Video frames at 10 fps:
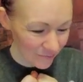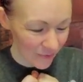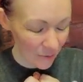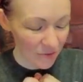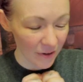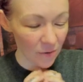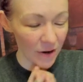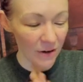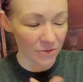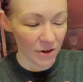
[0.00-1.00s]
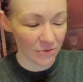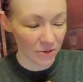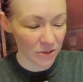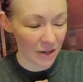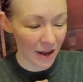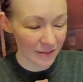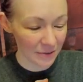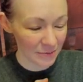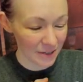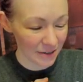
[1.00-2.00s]
That was like right after I first got
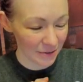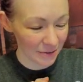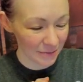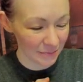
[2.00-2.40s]
them too.